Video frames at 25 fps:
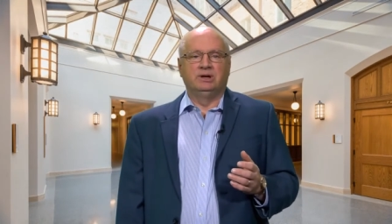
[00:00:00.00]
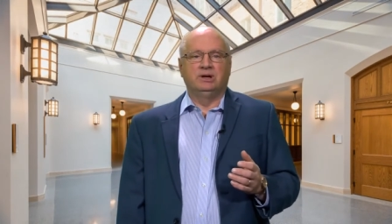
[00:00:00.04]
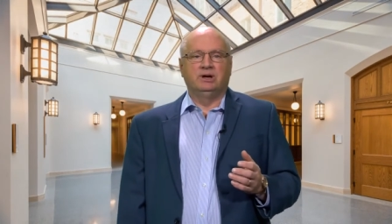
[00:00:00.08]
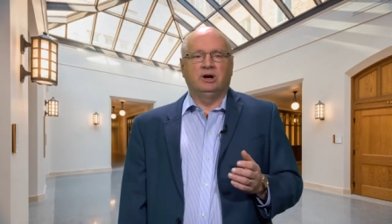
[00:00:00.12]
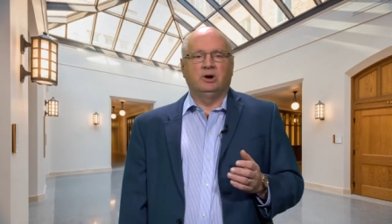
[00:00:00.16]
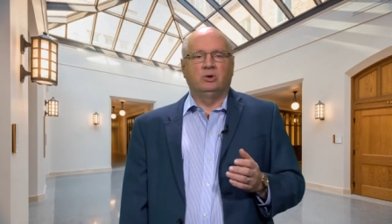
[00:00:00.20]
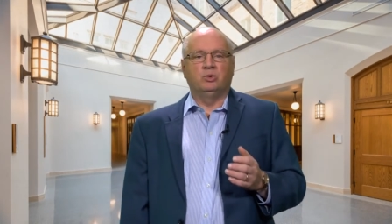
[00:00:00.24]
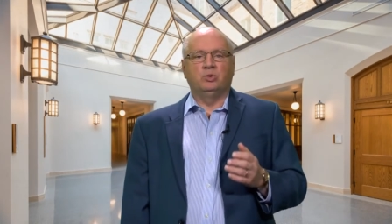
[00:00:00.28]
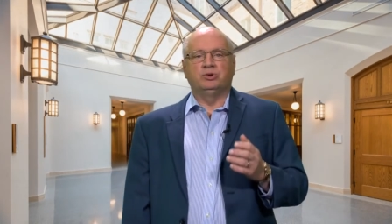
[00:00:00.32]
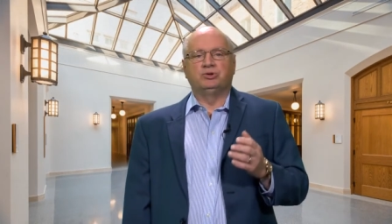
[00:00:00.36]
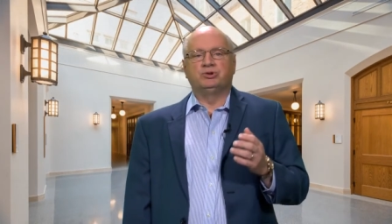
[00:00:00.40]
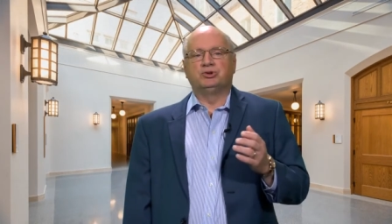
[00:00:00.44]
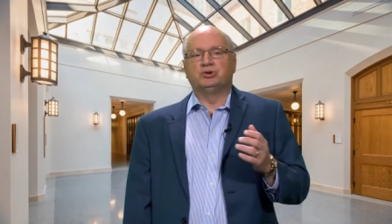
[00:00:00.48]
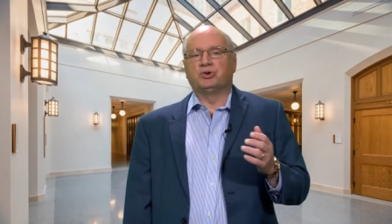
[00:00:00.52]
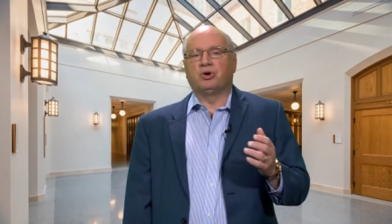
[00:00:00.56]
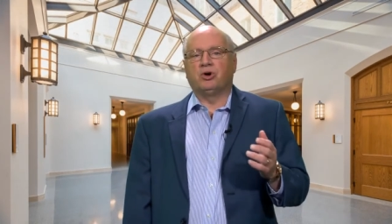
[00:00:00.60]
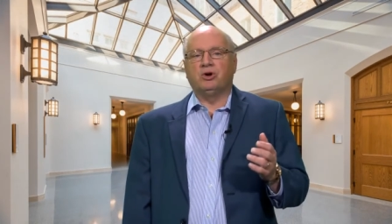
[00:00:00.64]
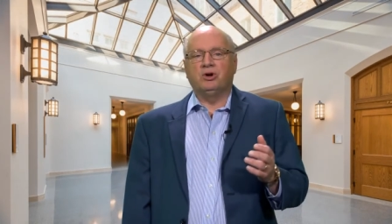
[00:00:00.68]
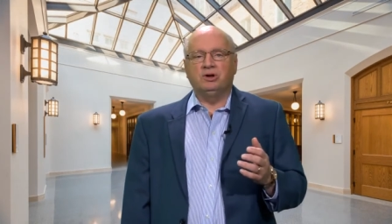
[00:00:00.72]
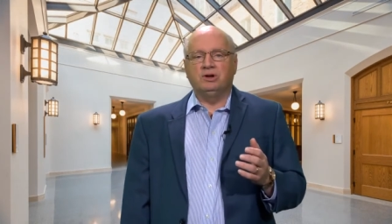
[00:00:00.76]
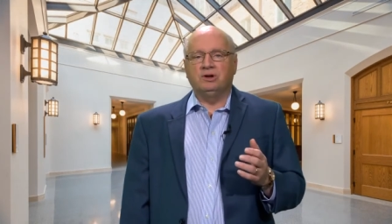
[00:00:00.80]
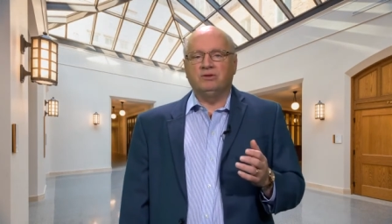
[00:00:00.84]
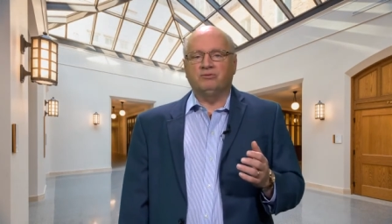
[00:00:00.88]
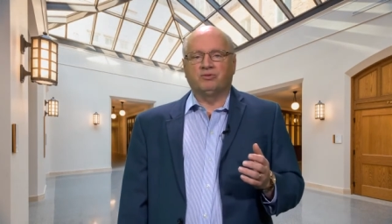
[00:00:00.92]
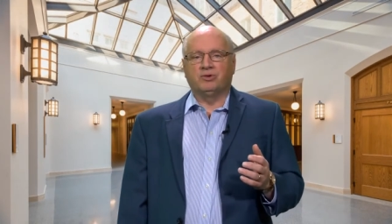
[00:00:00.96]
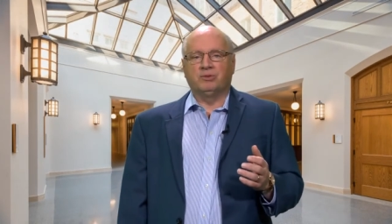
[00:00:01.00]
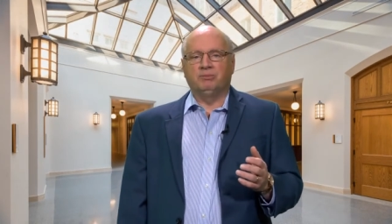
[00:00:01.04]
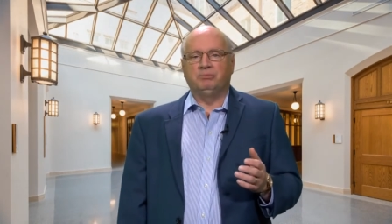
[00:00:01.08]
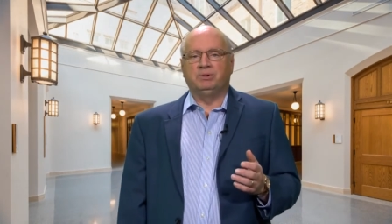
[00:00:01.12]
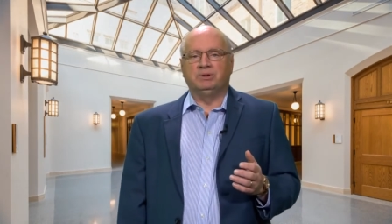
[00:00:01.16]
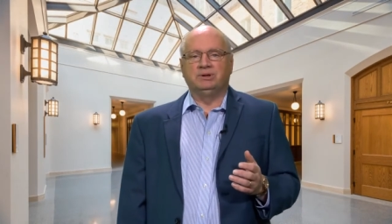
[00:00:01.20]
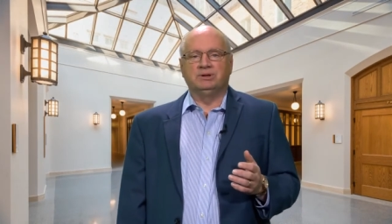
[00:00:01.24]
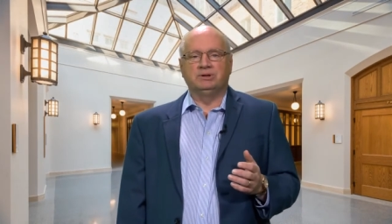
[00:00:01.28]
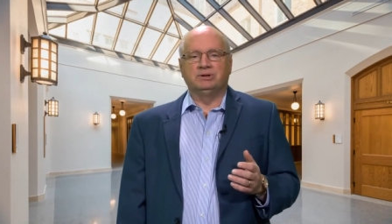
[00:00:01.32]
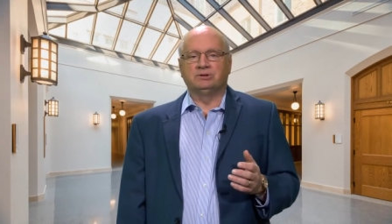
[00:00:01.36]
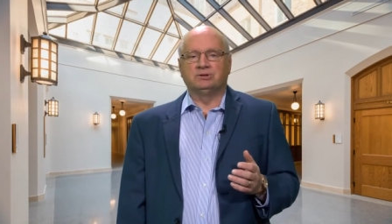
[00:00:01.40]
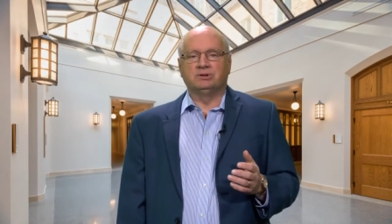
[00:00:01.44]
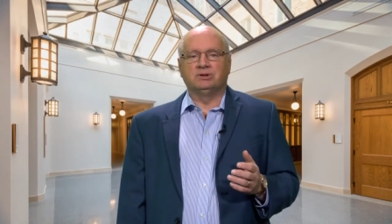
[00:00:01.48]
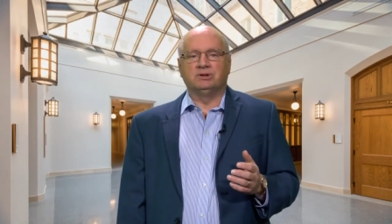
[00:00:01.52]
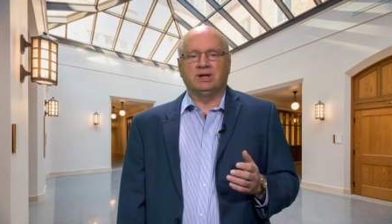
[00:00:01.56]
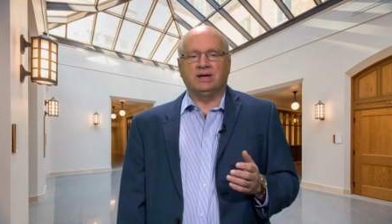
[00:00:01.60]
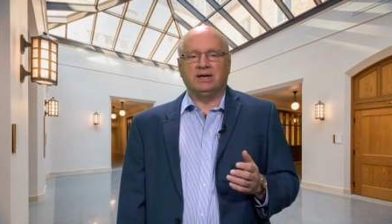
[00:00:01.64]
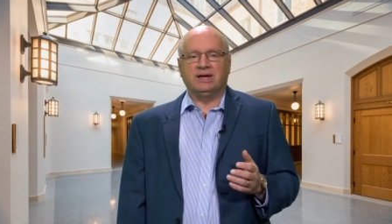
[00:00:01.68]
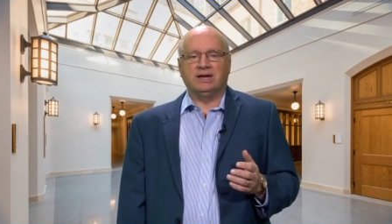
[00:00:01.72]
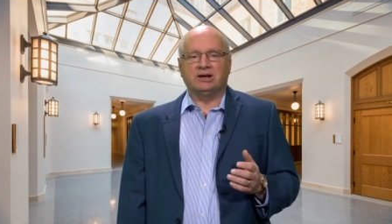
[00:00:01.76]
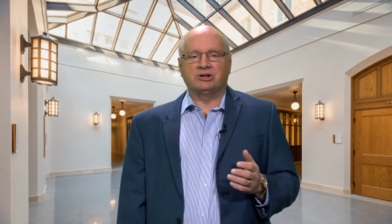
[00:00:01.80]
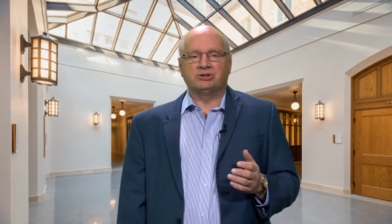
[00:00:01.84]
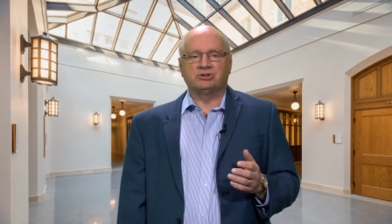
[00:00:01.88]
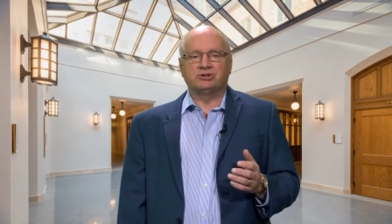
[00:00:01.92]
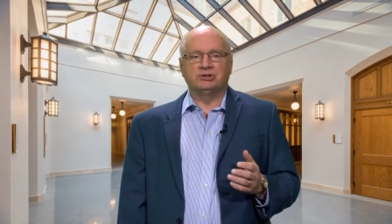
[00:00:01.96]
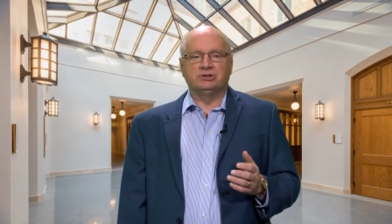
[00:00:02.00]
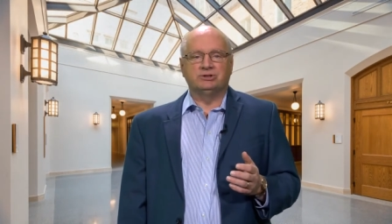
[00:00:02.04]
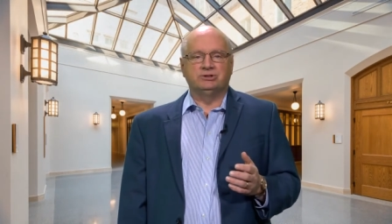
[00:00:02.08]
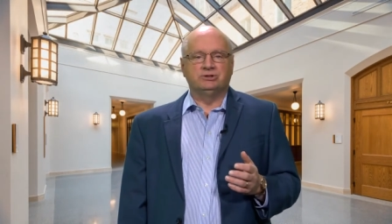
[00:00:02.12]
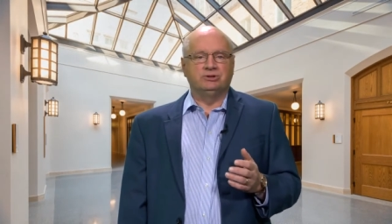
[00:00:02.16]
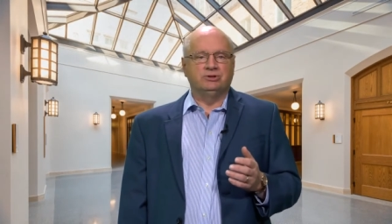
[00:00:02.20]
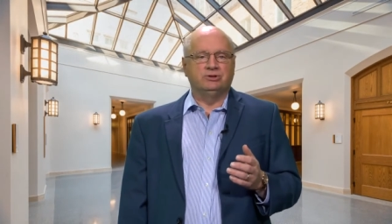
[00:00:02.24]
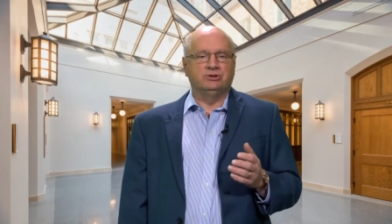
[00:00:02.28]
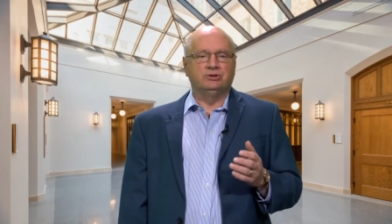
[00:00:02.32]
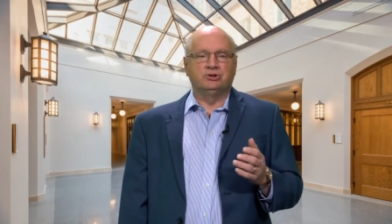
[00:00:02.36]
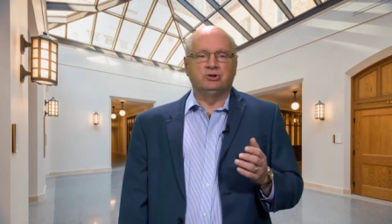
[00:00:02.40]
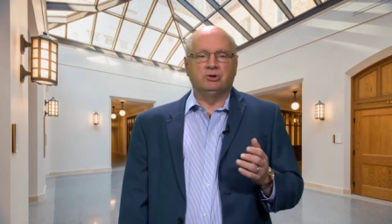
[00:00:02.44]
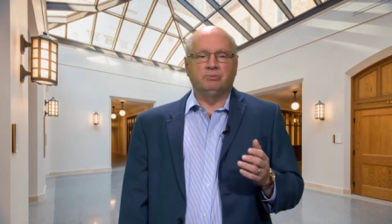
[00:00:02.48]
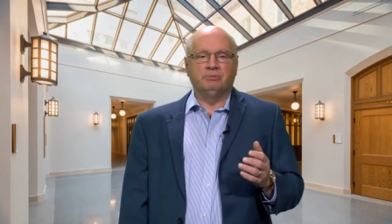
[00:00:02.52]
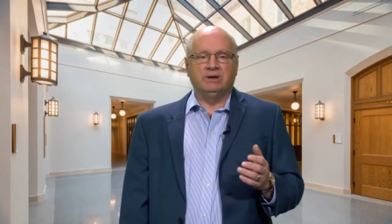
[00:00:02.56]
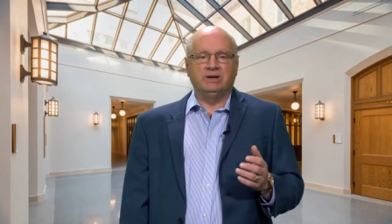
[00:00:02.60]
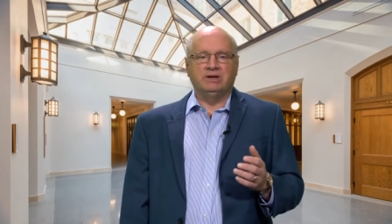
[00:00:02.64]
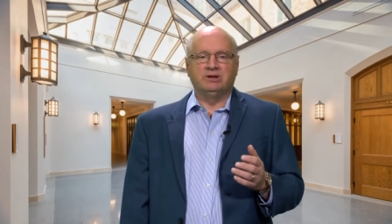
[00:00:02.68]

a withdrawing from political action to the domain